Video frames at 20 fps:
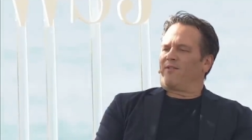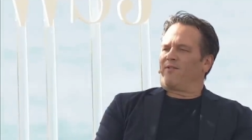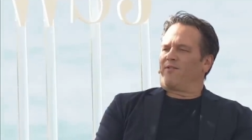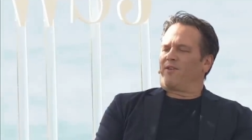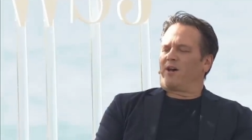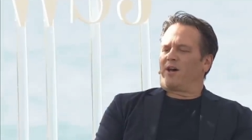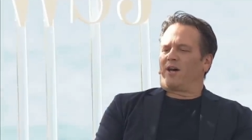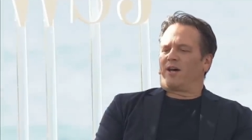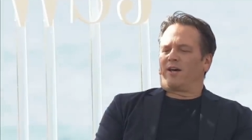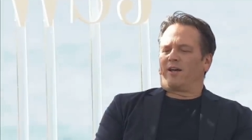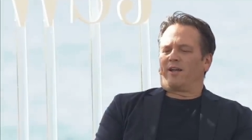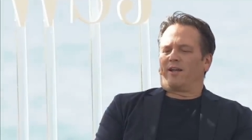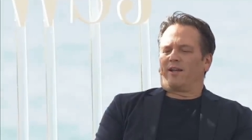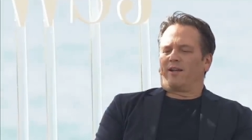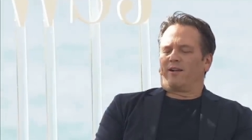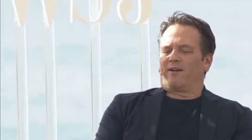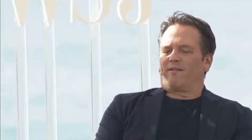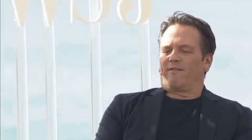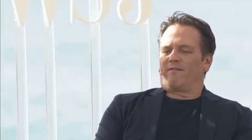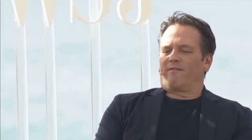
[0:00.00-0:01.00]
The
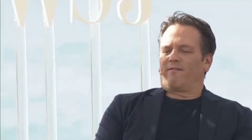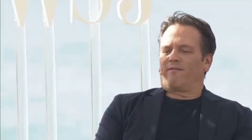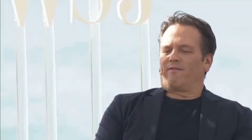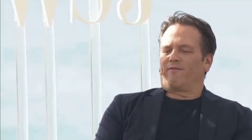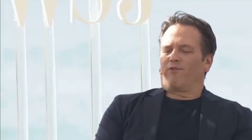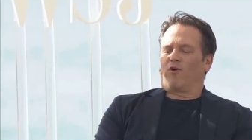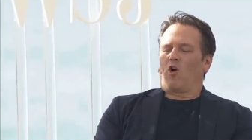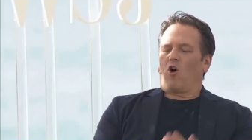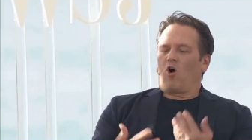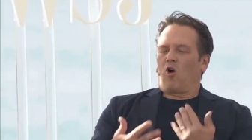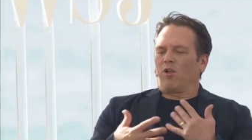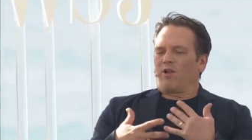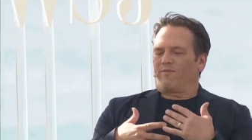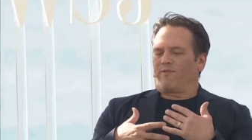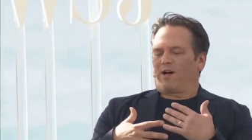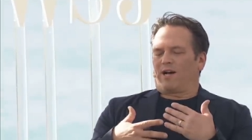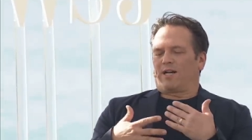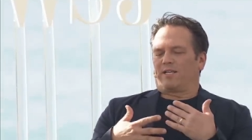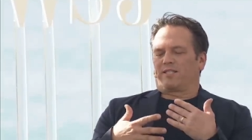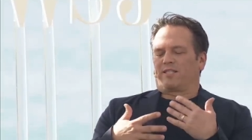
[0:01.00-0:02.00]
for all of
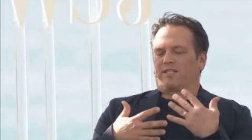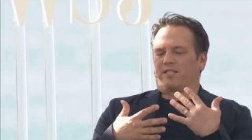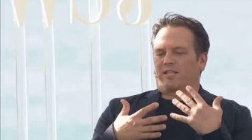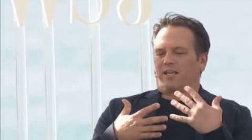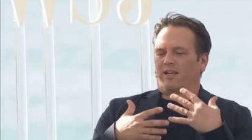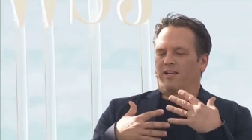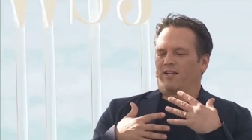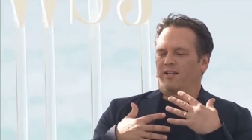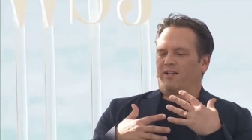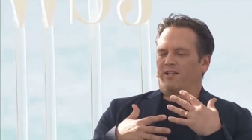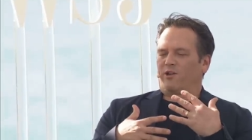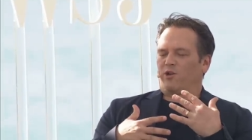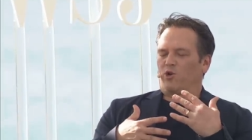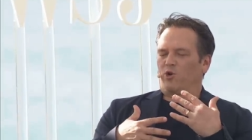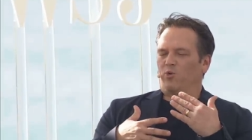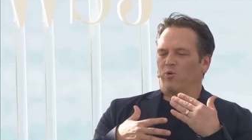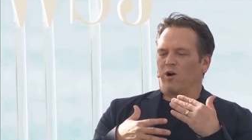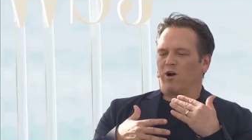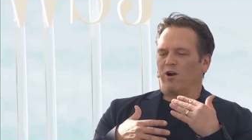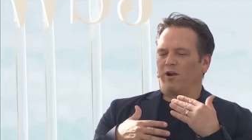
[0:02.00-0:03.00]
us
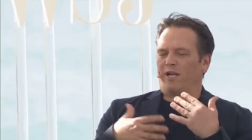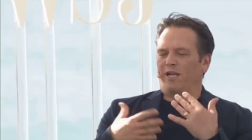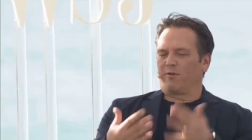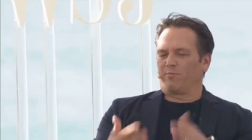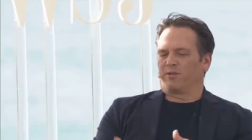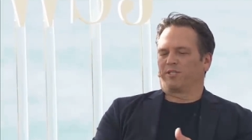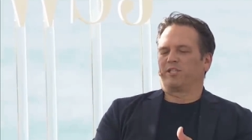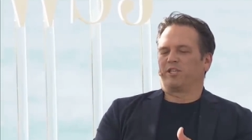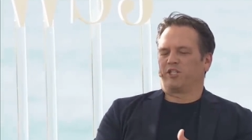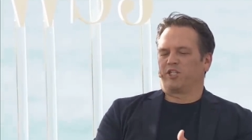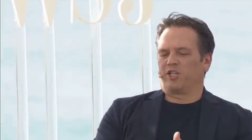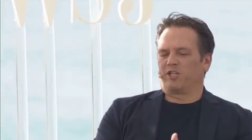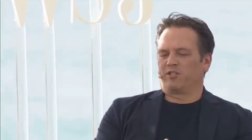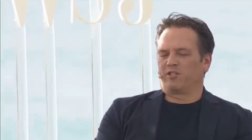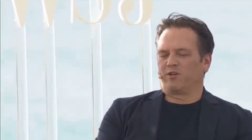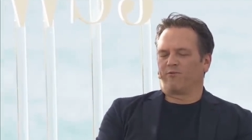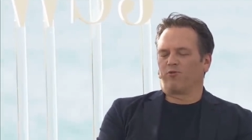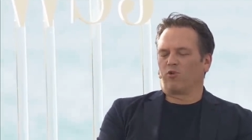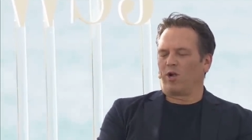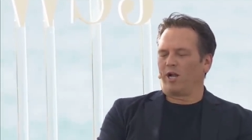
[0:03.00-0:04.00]
who are in
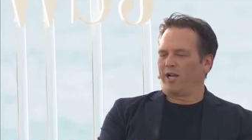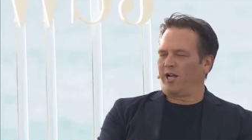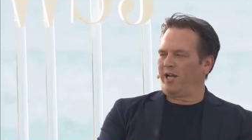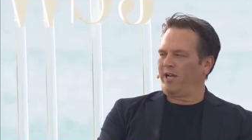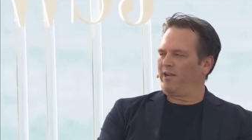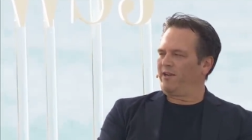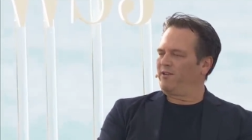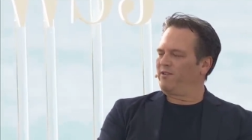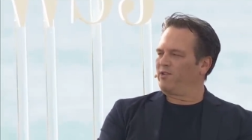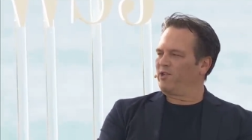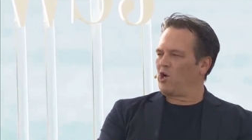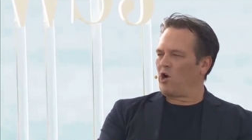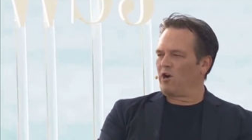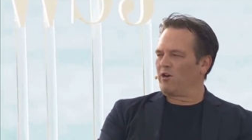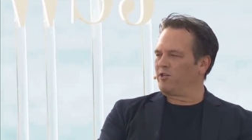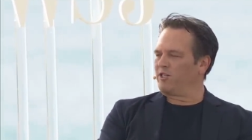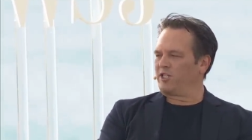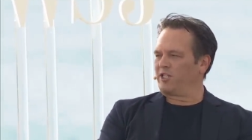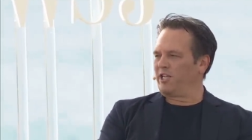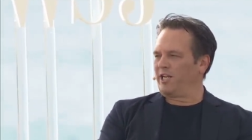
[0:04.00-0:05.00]
positions of running
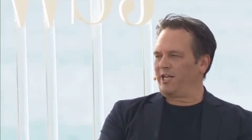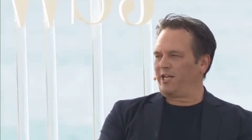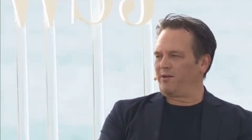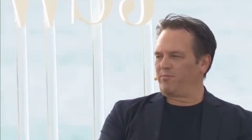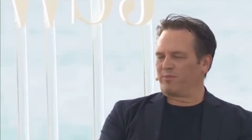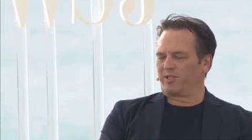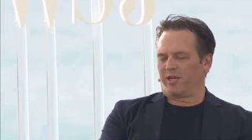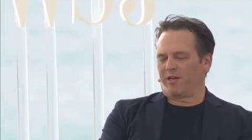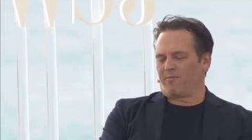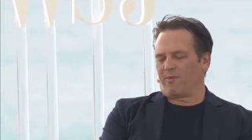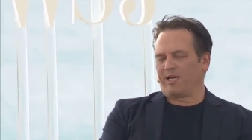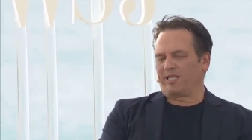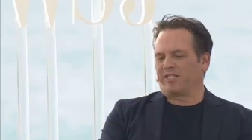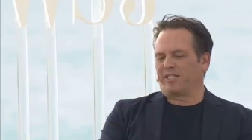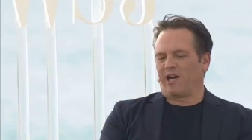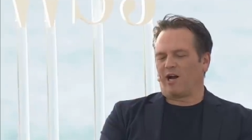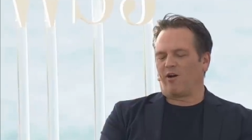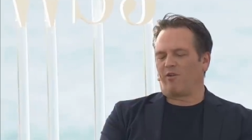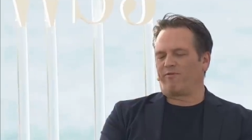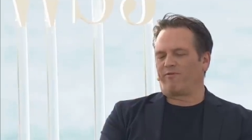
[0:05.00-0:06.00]
large teams like
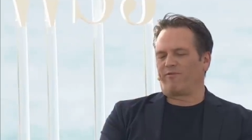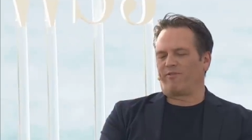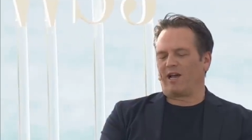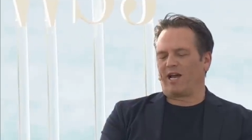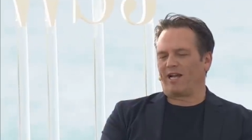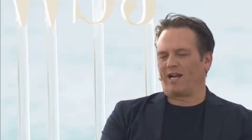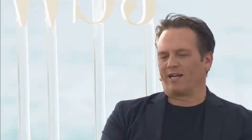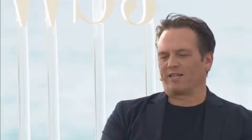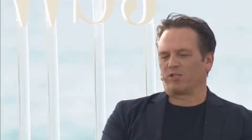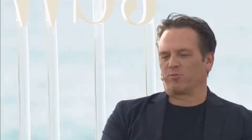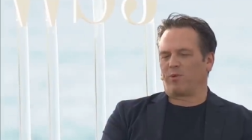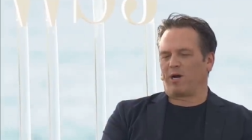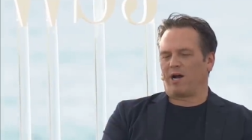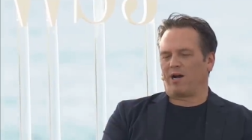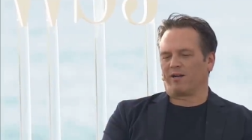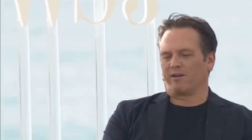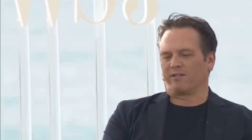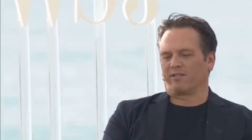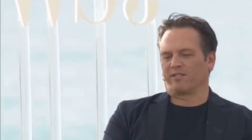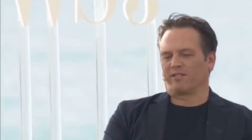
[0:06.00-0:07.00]
myself at
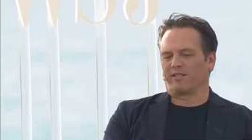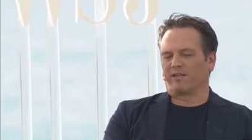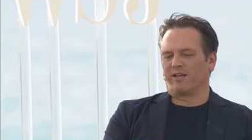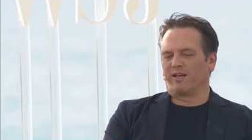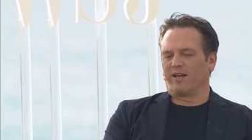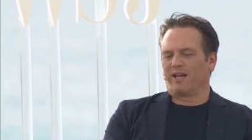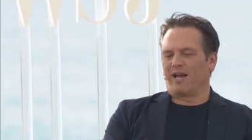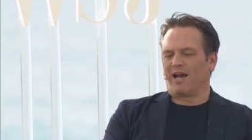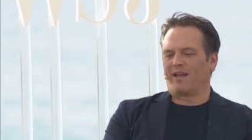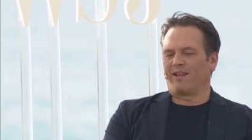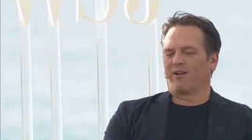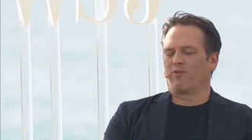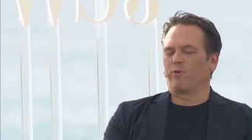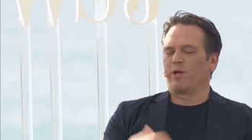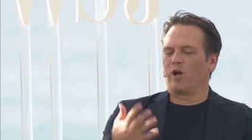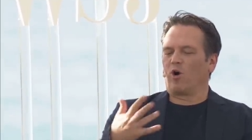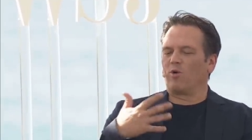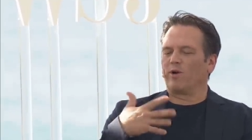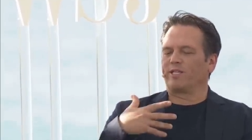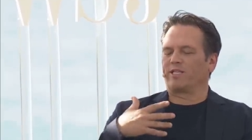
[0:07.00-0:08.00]
Xbox, I think
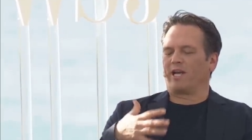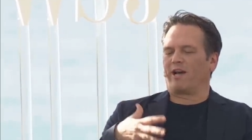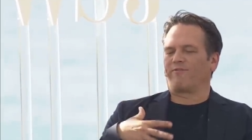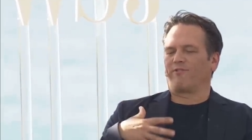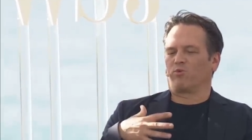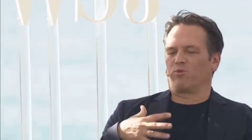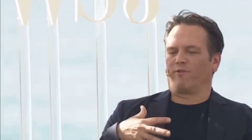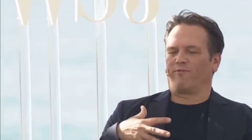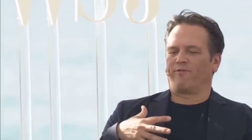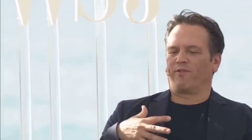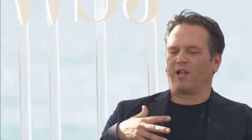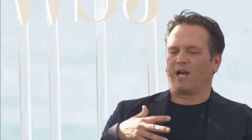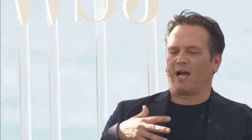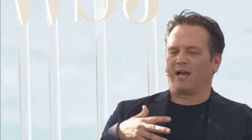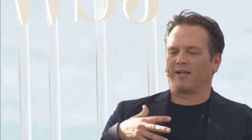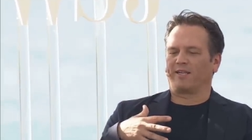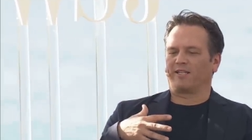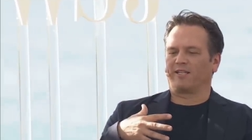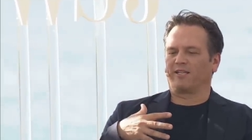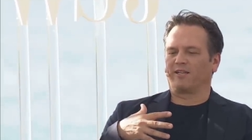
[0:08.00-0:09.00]
we always have to
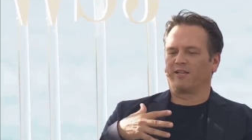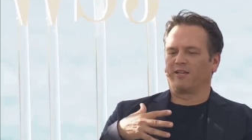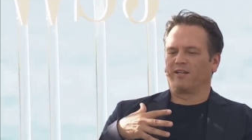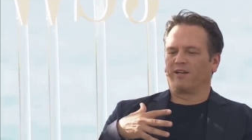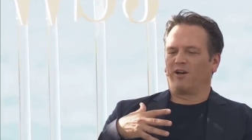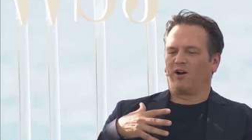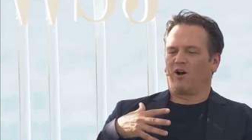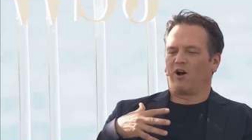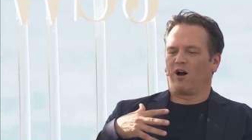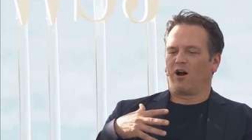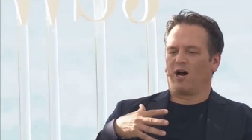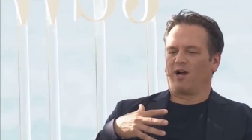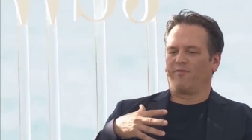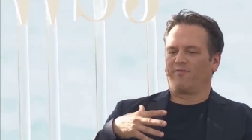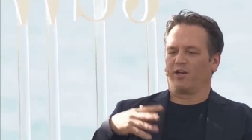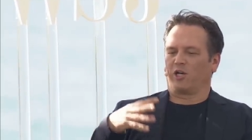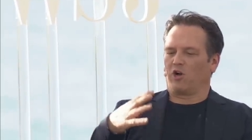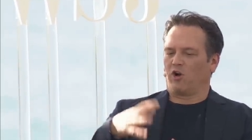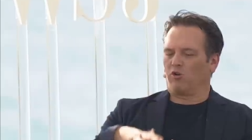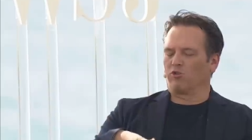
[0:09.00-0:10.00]
reflect on
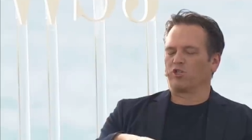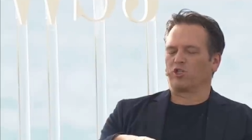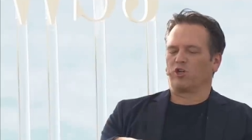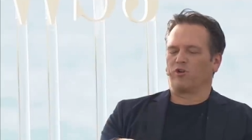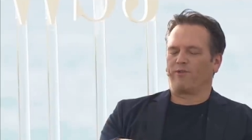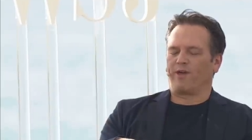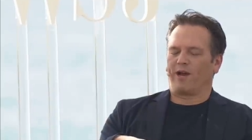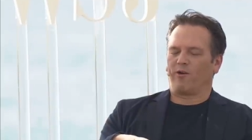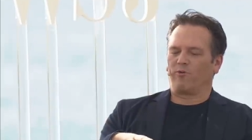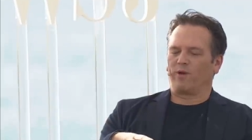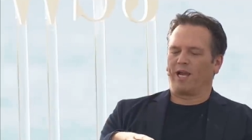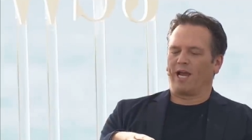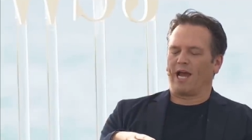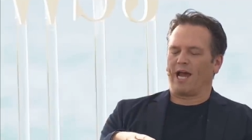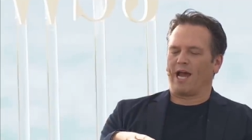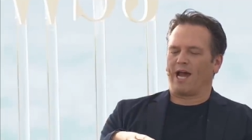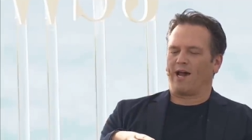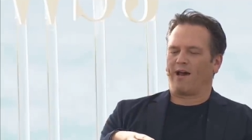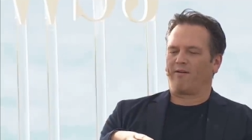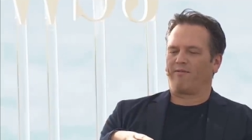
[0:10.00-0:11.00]
the culture that we
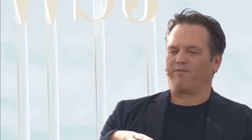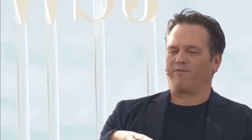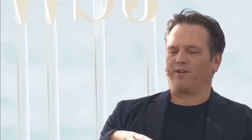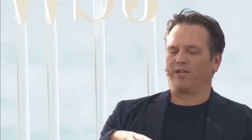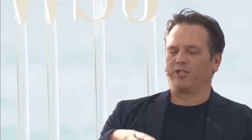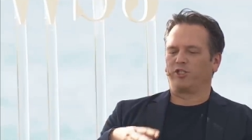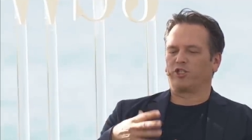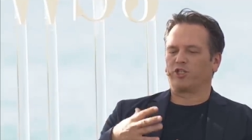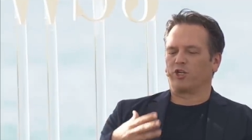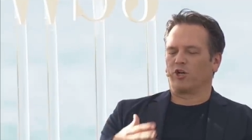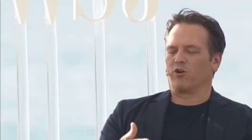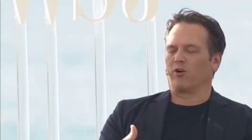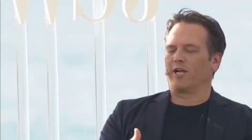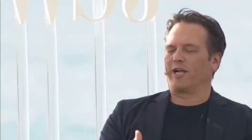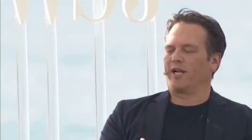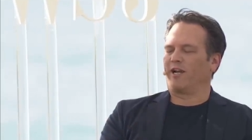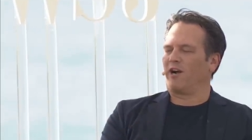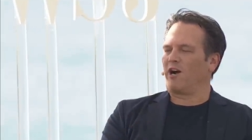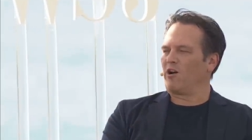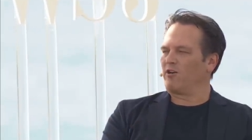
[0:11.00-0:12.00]
have,
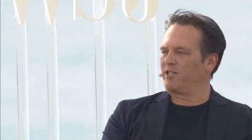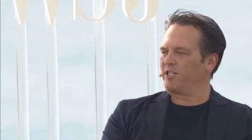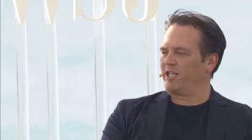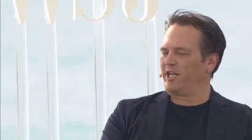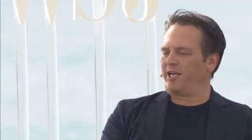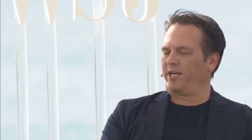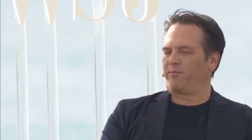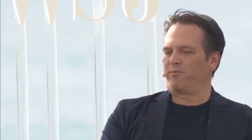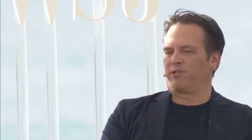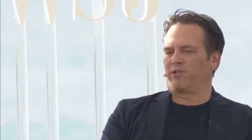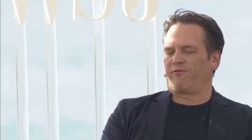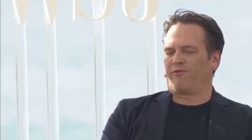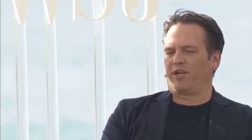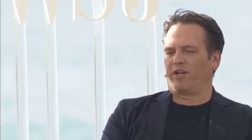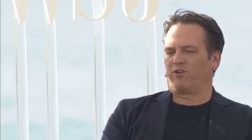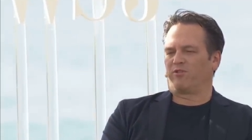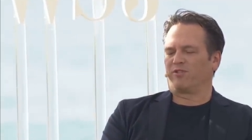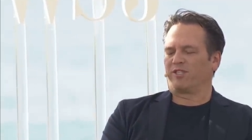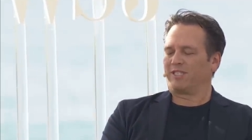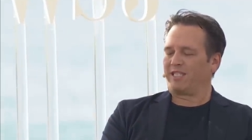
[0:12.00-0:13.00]
ensuring our teams
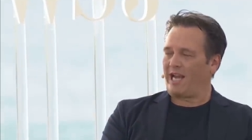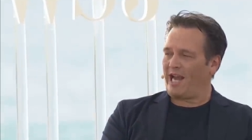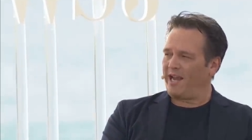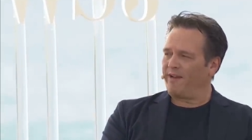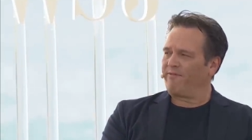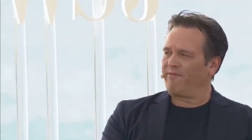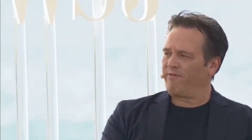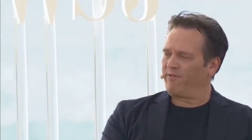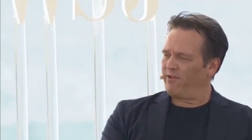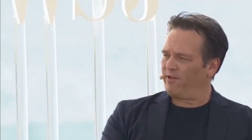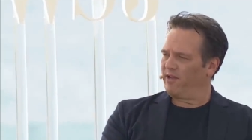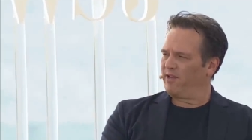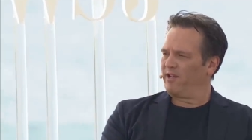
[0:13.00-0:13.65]
feel safe,